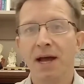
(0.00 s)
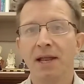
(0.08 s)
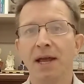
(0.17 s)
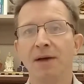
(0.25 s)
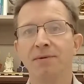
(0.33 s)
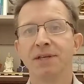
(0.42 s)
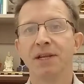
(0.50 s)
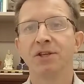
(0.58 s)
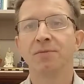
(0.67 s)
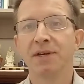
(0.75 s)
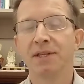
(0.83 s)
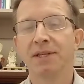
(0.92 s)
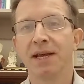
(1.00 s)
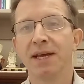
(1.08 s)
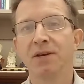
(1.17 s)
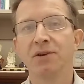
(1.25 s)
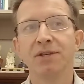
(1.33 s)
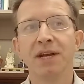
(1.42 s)
I was a little
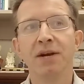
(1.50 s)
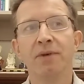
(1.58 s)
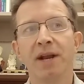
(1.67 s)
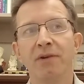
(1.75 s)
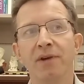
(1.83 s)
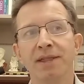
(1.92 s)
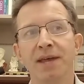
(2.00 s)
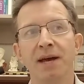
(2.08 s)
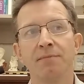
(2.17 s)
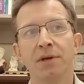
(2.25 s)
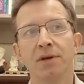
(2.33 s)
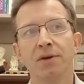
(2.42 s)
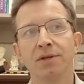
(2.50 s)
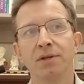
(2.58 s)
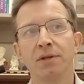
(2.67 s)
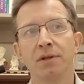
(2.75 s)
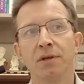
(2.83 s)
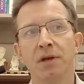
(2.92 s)
bit concerned when I read that,
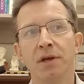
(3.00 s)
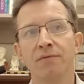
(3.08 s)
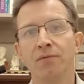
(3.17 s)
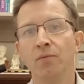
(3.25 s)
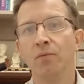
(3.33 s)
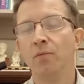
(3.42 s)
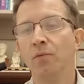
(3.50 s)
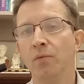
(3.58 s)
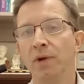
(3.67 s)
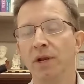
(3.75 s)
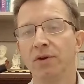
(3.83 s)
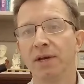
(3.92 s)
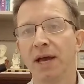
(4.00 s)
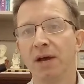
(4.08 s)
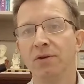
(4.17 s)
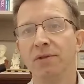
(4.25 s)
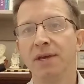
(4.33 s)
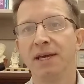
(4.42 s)
because if we look at
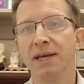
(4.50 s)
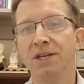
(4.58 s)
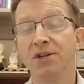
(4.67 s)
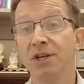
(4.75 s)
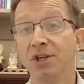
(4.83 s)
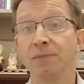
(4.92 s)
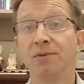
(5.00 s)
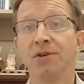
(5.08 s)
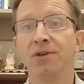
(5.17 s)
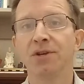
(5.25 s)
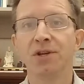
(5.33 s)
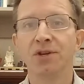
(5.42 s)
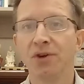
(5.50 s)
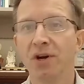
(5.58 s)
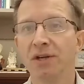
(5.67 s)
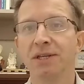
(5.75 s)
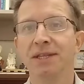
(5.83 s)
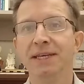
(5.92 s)
how the ancient Egyptians
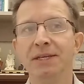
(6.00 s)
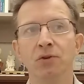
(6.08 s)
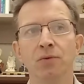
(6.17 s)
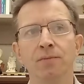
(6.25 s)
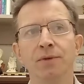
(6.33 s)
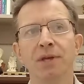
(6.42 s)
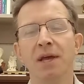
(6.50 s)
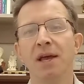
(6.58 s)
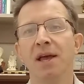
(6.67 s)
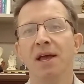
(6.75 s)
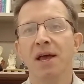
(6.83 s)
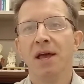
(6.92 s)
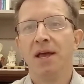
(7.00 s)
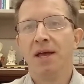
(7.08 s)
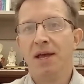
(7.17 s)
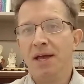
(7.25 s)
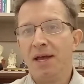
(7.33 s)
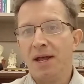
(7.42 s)
constructed these tombs,
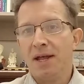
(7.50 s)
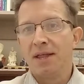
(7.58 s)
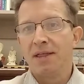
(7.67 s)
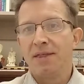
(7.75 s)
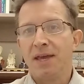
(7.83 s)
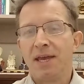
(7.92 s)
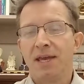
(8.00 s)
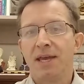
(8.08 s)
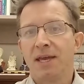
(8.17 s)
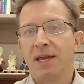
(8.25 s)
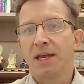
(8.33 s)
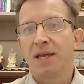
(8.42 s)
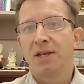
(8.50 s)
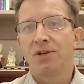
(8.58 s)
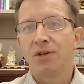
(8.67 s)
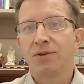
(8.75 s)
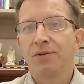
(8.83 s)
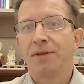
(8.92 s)
they
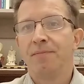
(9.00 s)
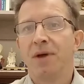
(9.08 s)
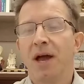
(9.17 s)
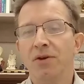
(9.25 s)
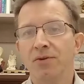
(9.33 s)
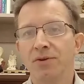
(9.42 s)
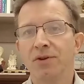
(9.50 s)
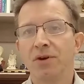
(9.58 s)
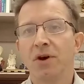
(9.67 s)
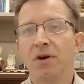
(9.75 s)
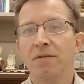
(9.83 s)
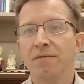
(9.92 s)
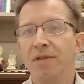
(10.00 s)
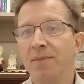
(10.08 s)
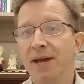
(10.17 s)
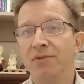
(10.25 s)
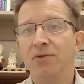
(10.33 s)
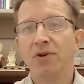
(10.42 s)
chiseled them out of the
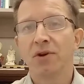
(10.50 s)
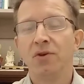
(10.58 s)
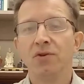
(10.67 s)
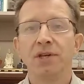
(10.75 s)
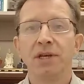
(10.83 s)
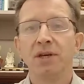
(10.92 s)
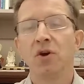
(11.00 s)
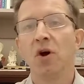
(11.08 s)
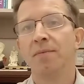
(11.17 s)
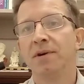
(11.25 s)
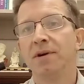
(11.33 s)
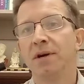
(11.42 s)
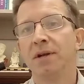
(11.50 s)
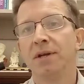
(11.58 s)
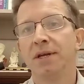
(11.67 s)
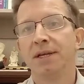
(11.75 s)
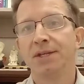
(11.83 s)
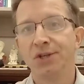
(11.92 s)
bedrock using copper
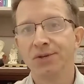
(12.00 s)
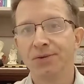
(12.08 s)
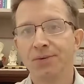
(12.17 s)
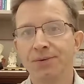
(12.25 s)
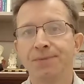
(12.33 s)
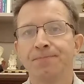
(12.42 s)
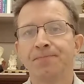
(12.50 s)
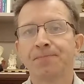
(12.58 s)
chisels